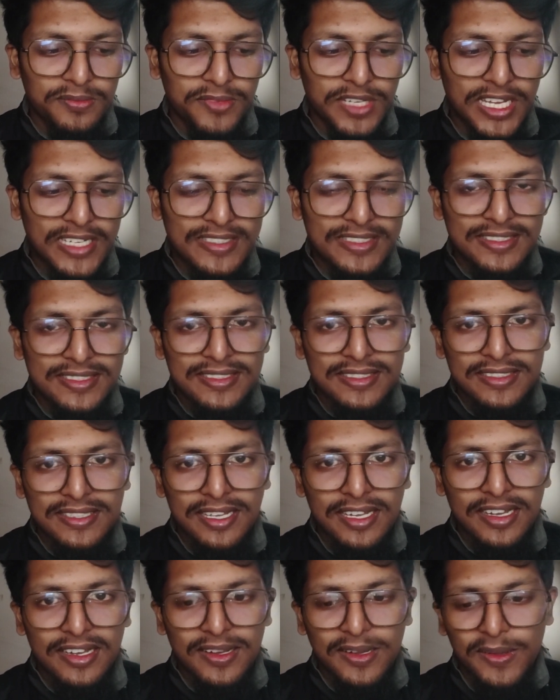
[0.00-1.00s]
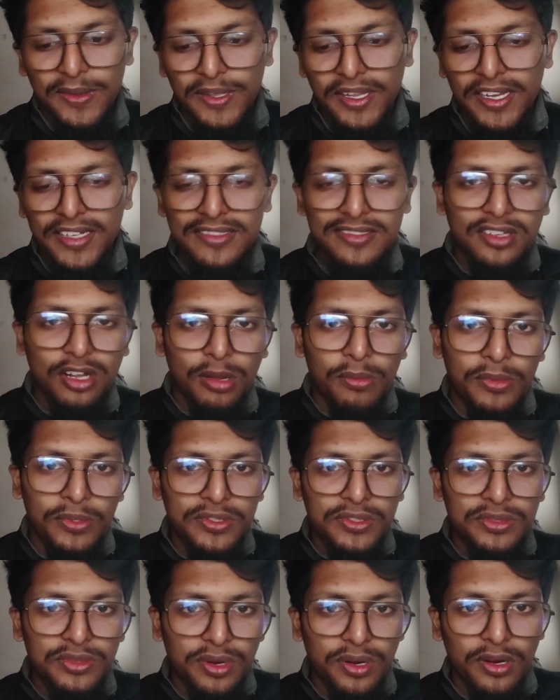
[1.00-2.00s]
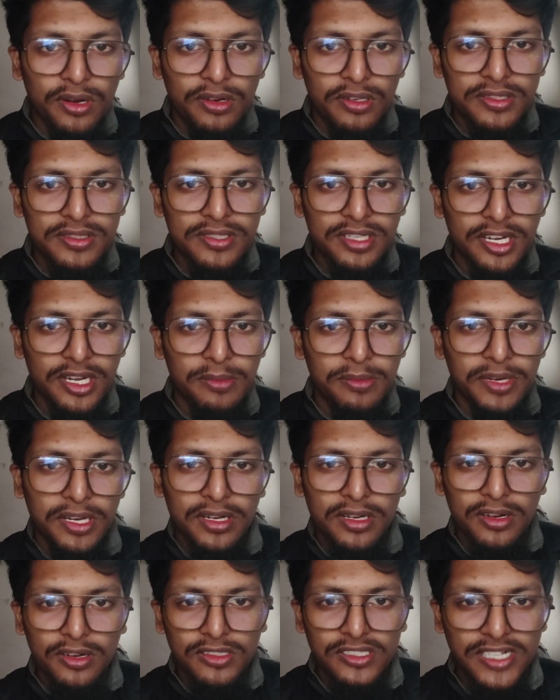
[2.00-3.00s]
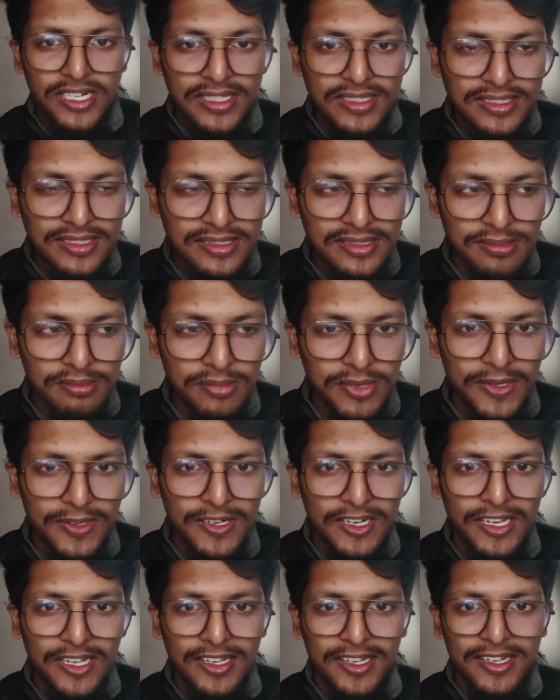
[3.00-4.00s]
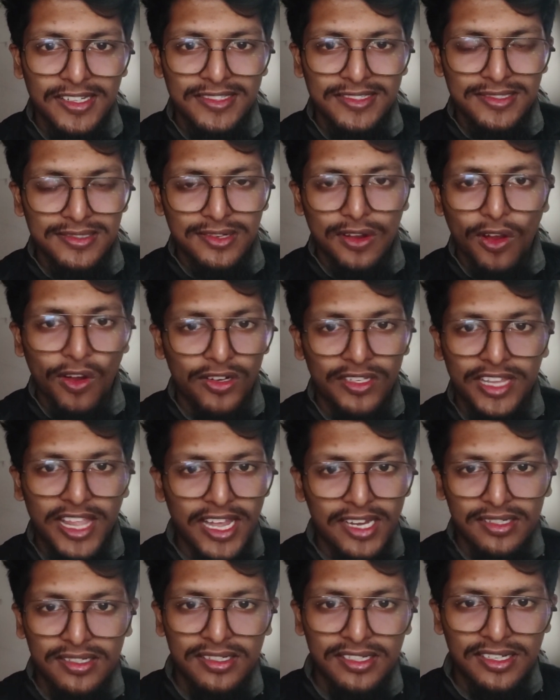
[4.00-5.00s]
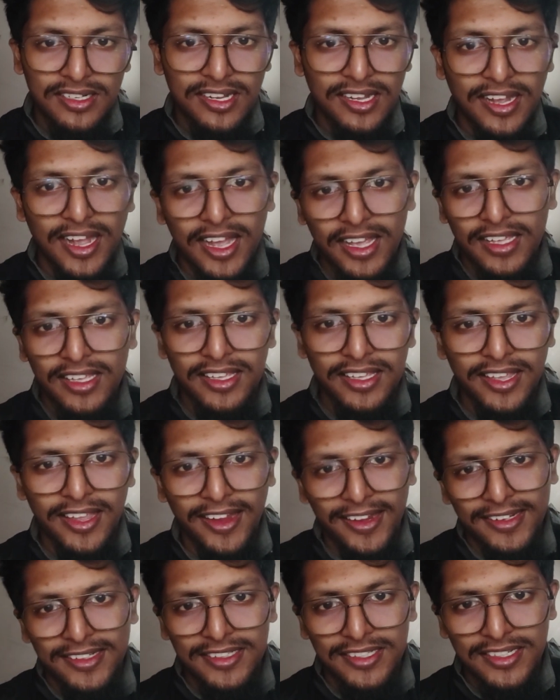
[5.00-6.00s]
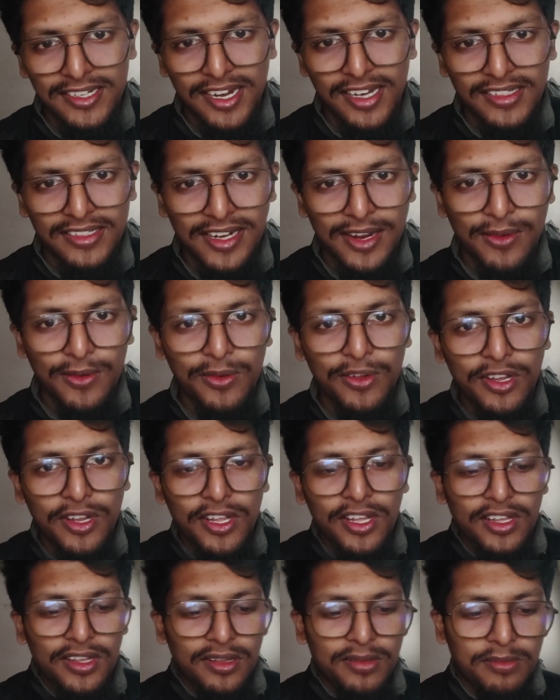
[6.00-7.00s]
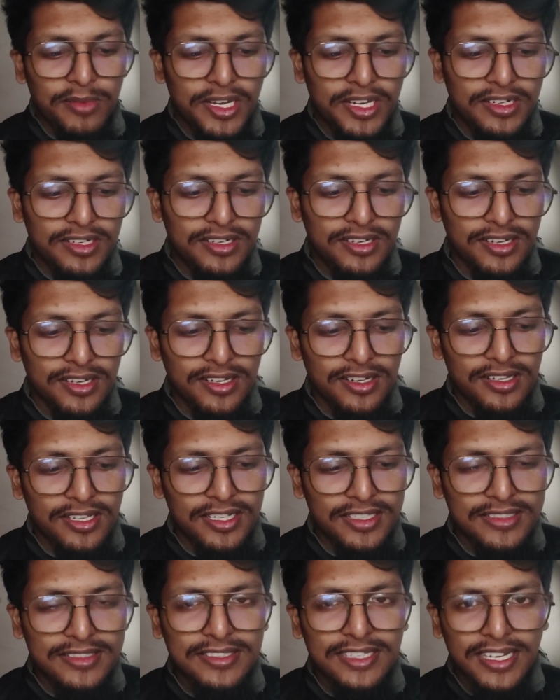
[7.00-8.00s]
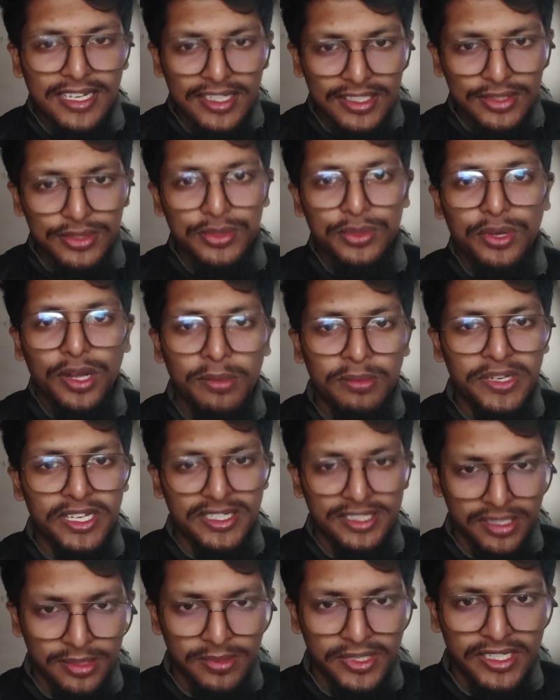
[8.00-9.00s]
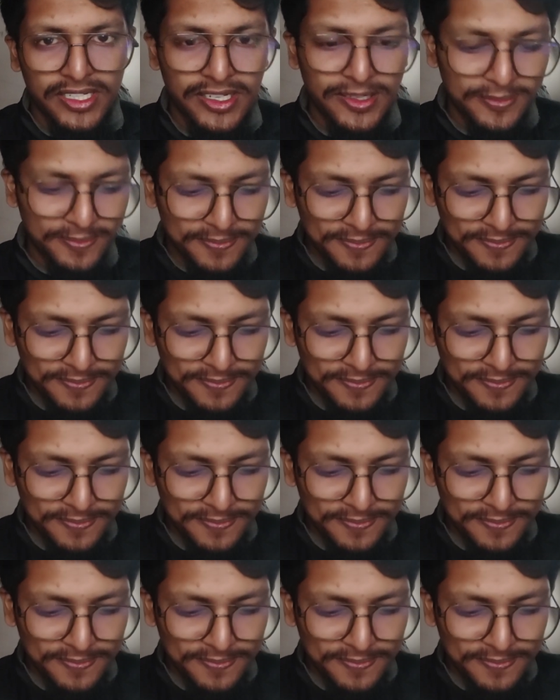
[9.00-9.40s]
It's common to our cerebral cortex, but it's not that high end right now. But it's getting to update day by day.